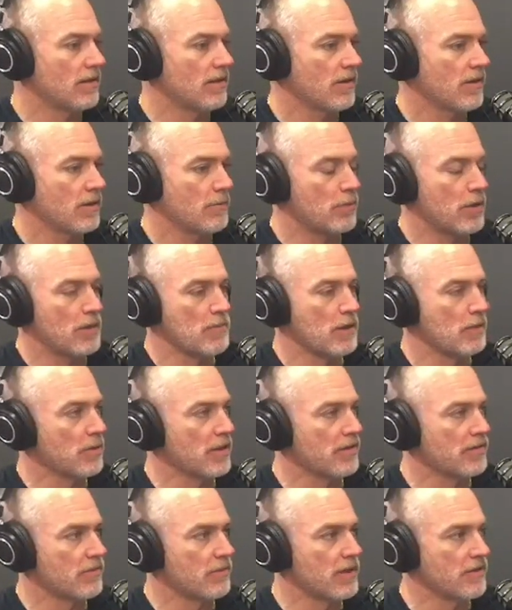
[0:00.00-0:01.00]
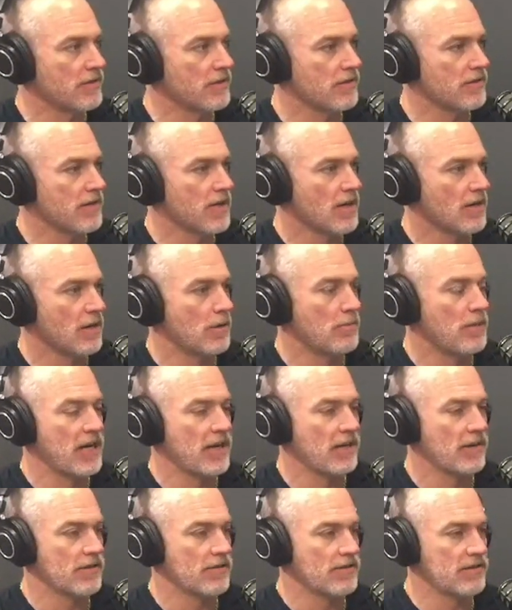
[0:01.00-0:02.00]
their primary place of residence, they're
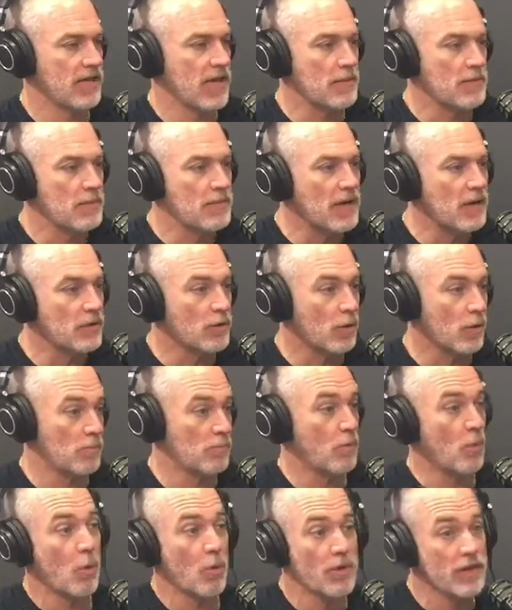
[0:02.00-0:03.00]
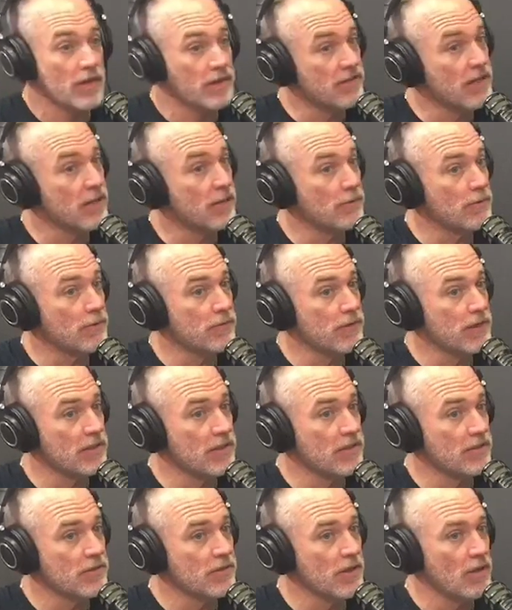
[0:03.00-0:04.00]
paying the same amount or more than 10 or 15
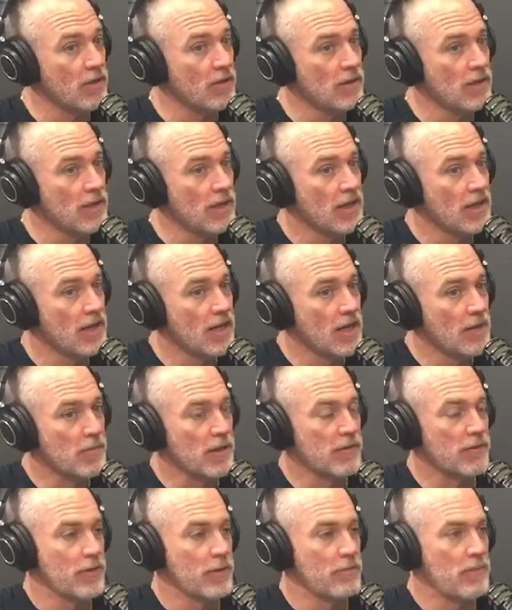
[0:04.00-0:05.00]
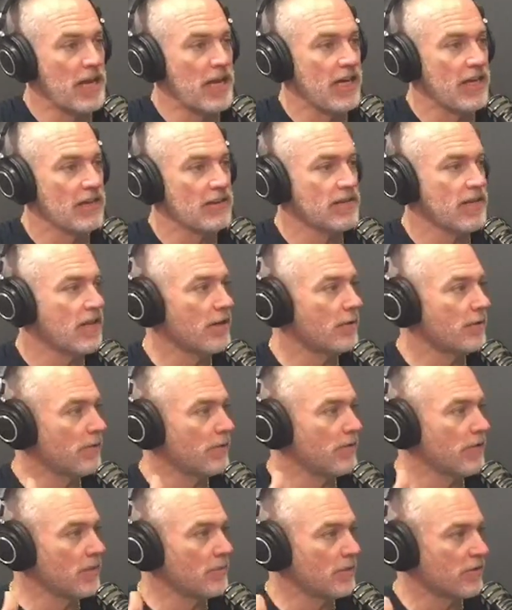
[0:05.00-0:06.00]
years ago. But if they're paying 10 or
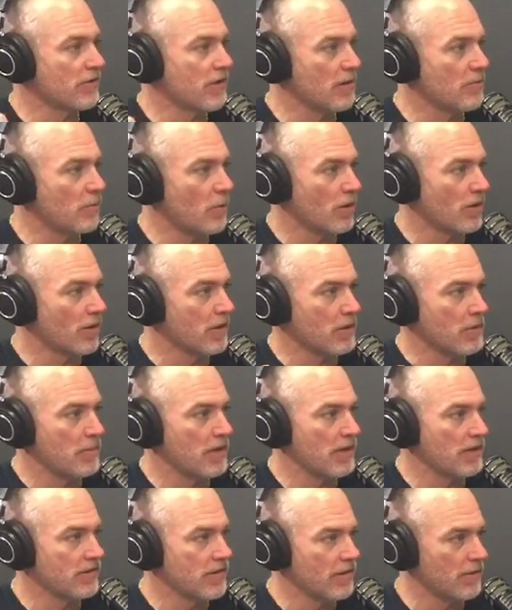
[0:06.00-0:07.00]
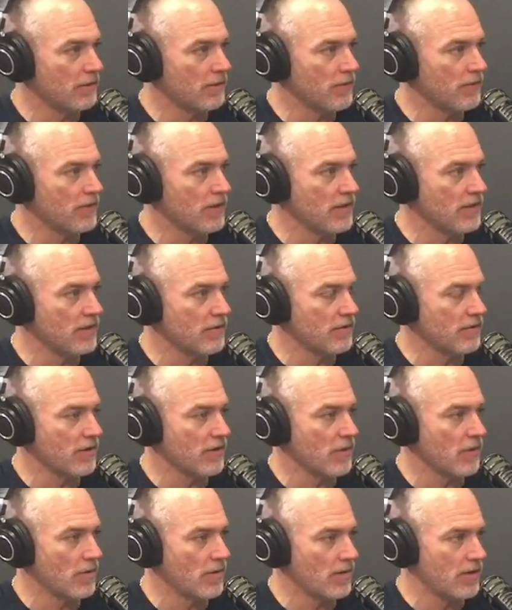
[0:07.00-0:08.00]
15% more than they were paying 10 or 15 years
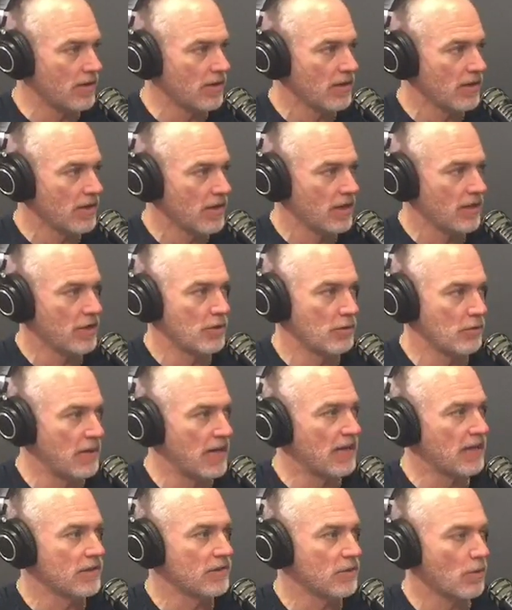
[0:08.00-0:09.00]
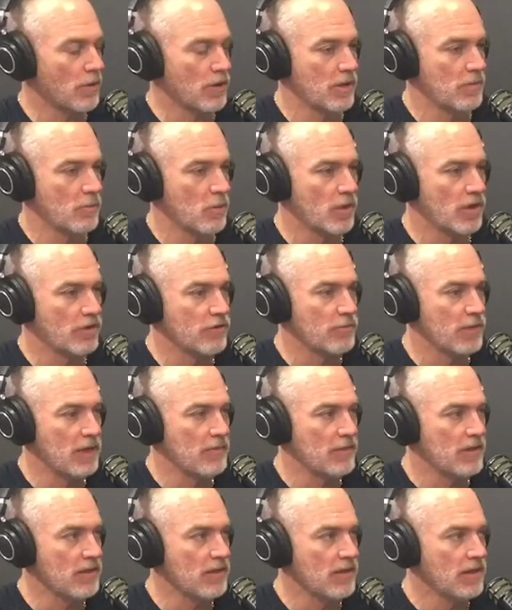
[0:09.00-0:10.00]
ago in their rent or their mortgage
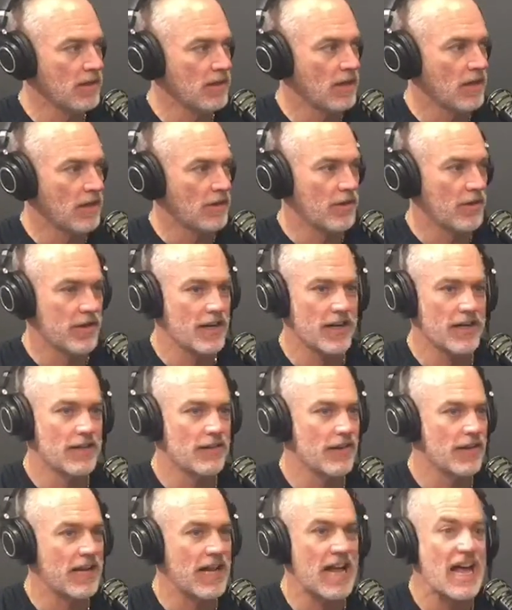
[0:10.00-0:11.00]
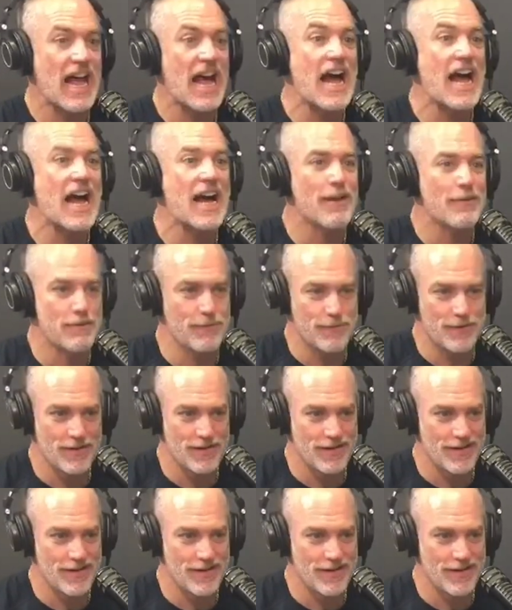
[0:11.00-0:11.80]
payment, they're getting like half